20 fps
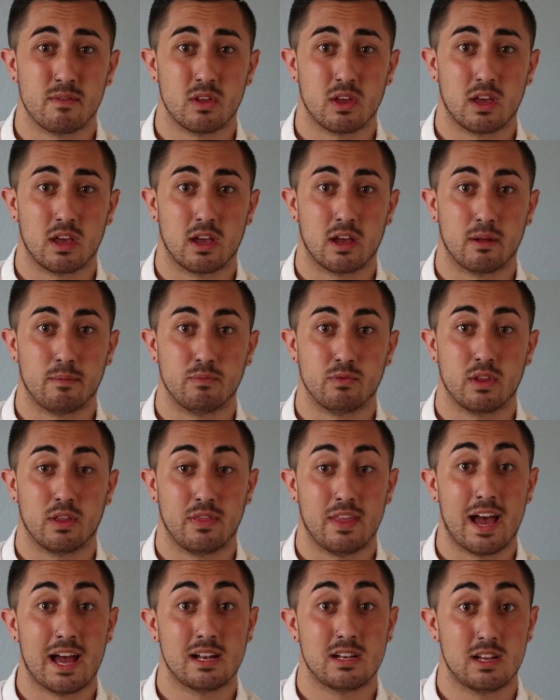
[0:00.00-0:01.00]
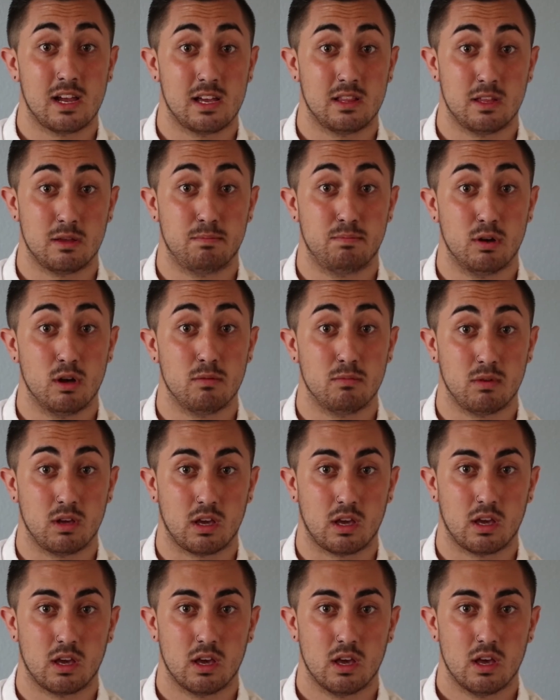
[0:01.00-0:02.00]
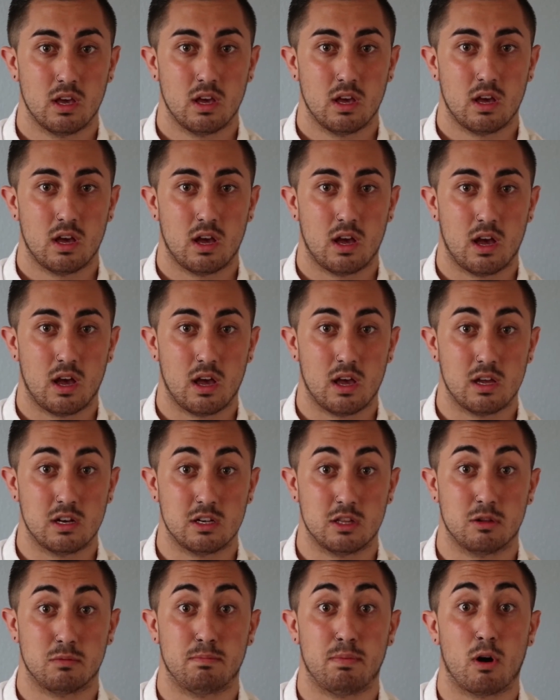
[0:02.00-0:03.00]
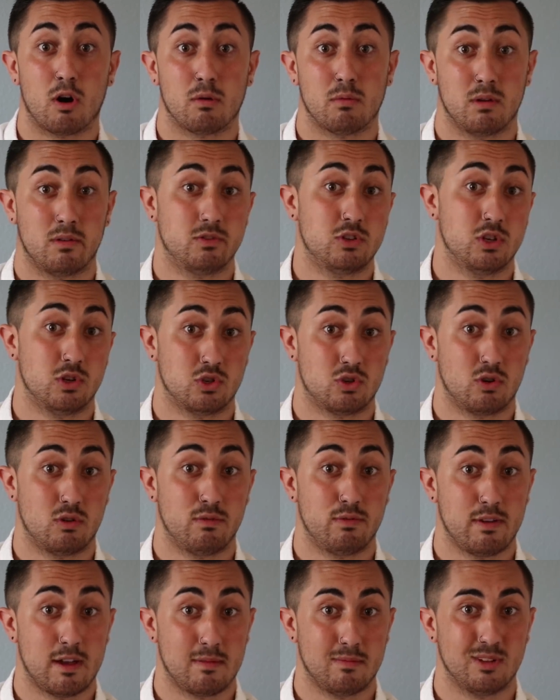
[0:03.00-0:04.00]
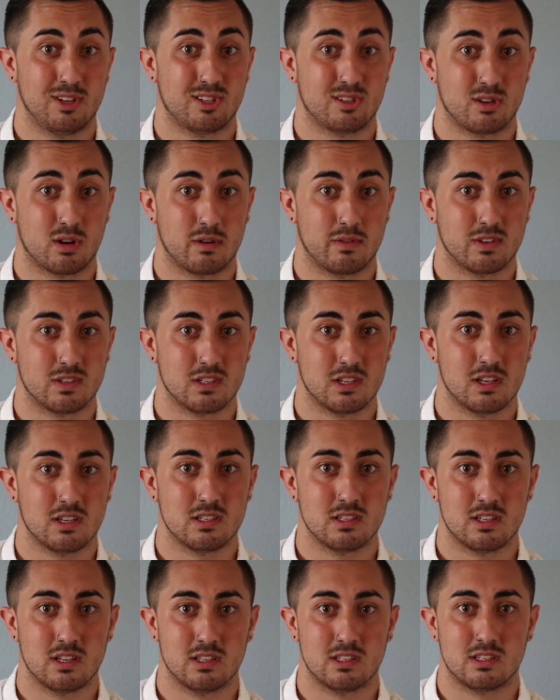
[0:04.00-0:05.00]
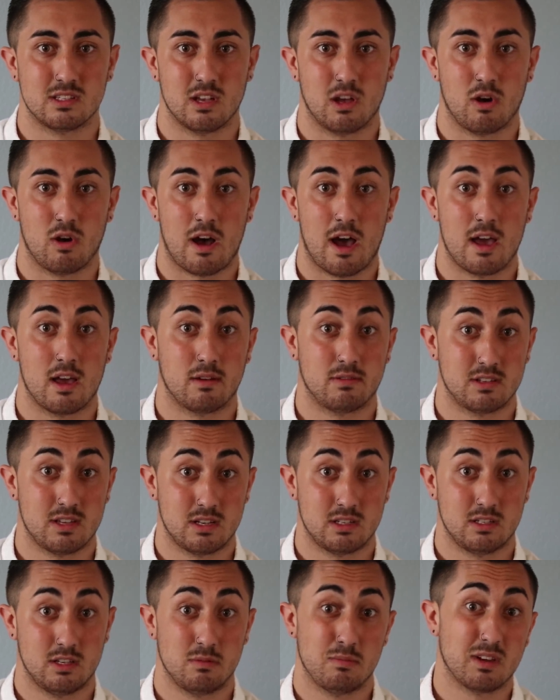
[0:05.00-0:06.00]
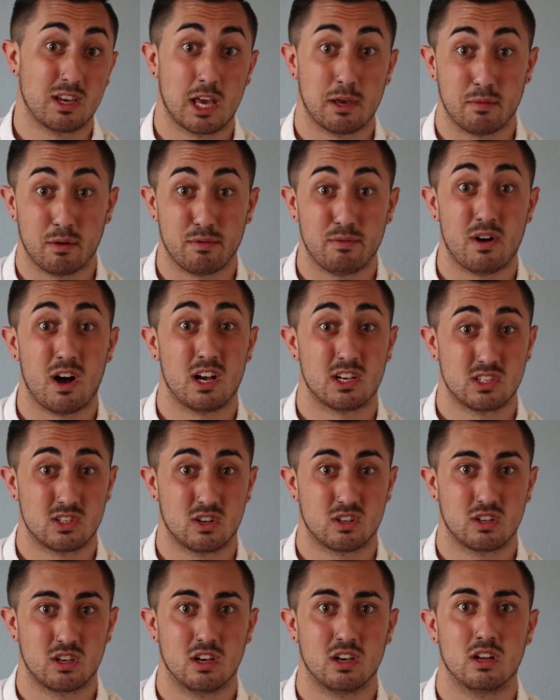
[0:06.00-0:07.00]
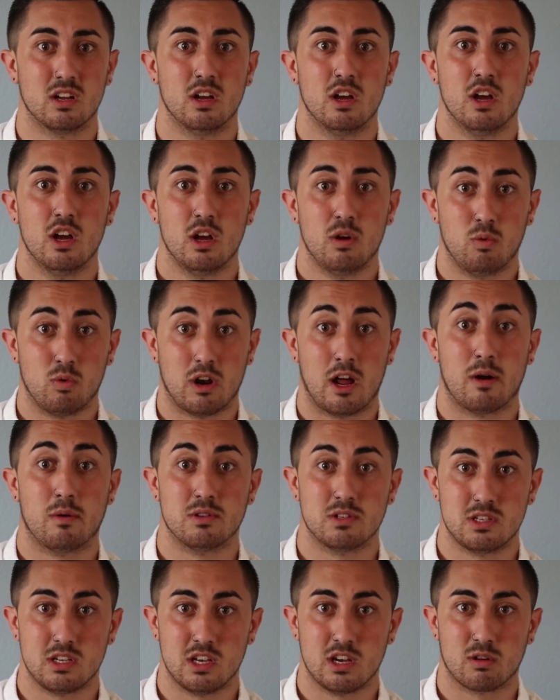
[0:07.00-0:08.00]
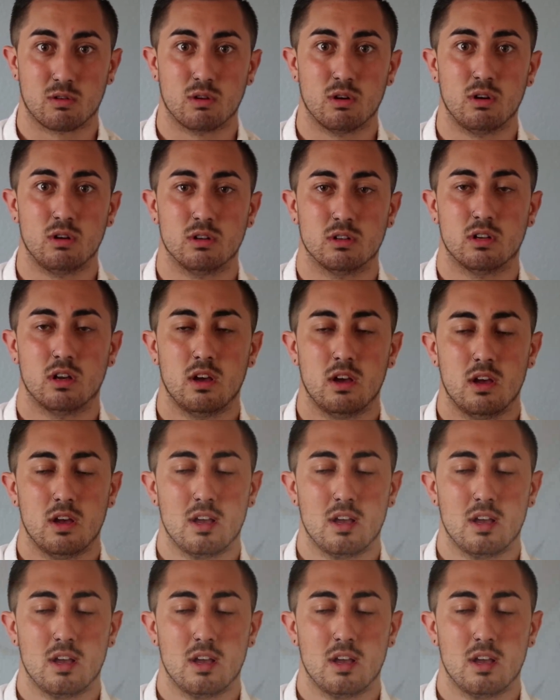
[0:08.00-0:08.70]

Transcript: And that day they put me into the Department of Children and Family Services. And so I essentially became a foster kid when I was a year old.